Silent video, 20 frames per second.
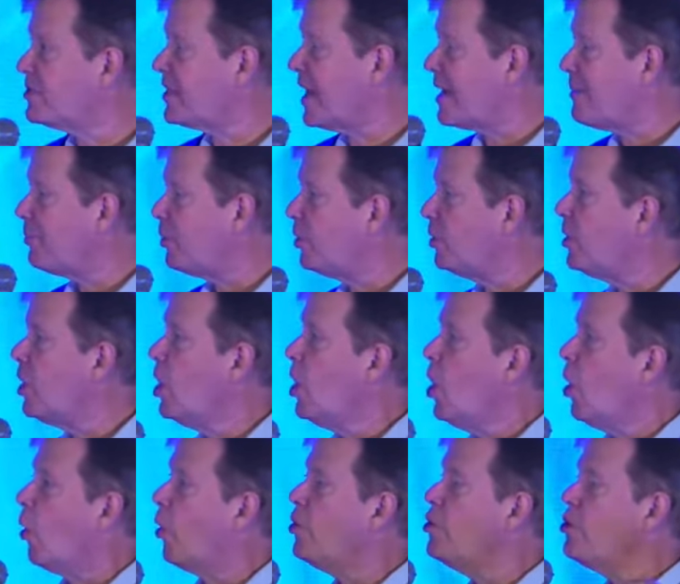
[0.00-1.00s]
example,
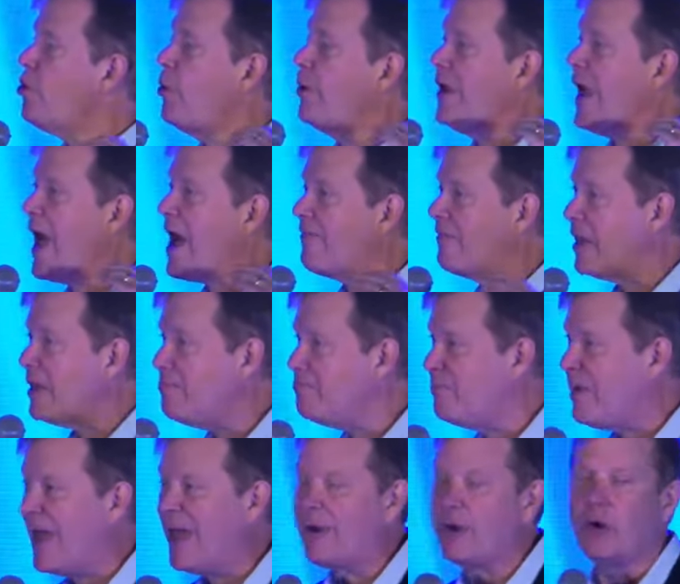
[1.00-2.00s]
or are you going to have a
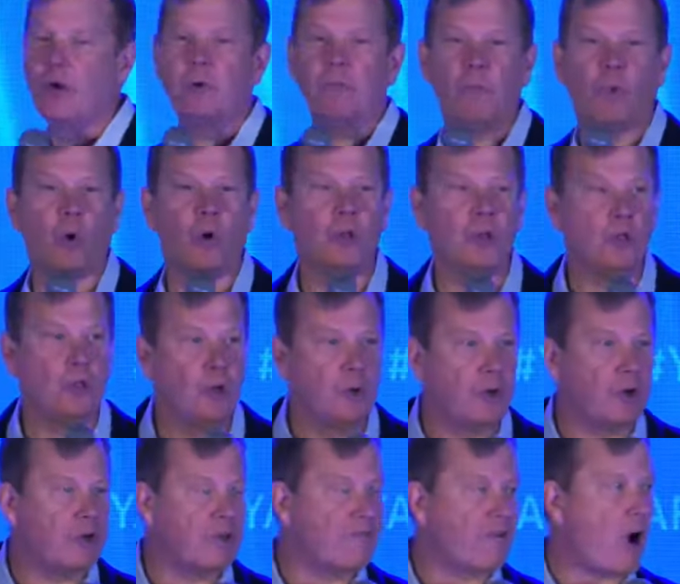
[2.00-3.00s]
better, more
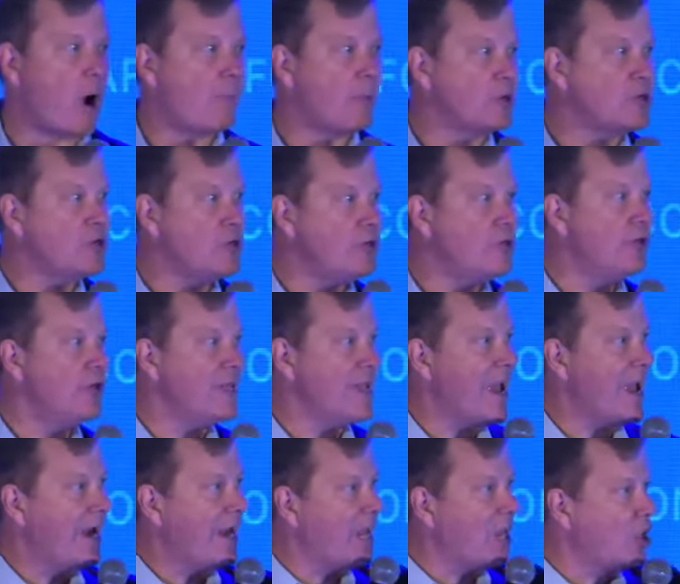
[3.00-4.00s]
lucrative
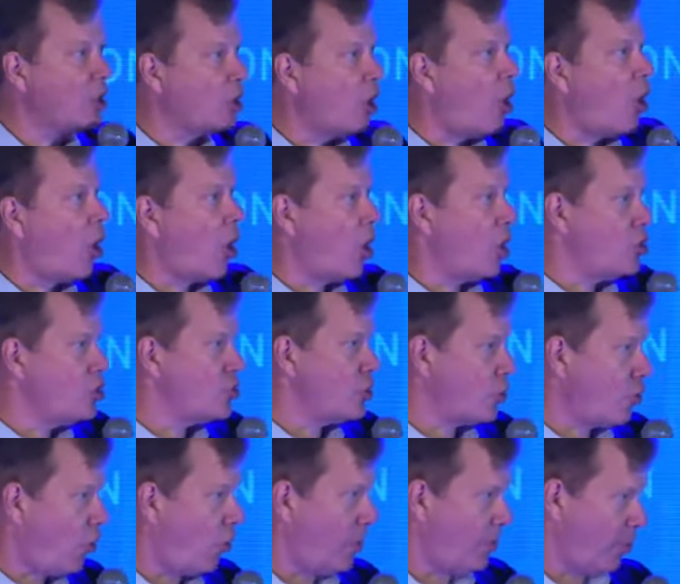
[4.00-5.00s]
opportunity at a
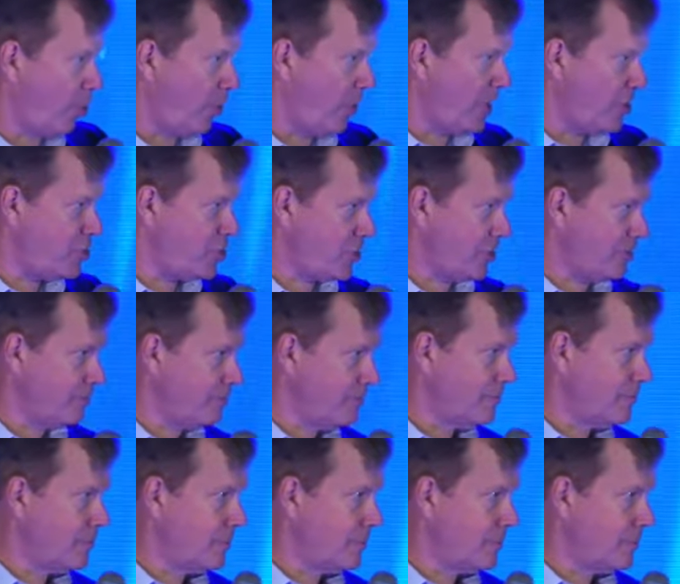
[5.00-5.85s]
large corporation?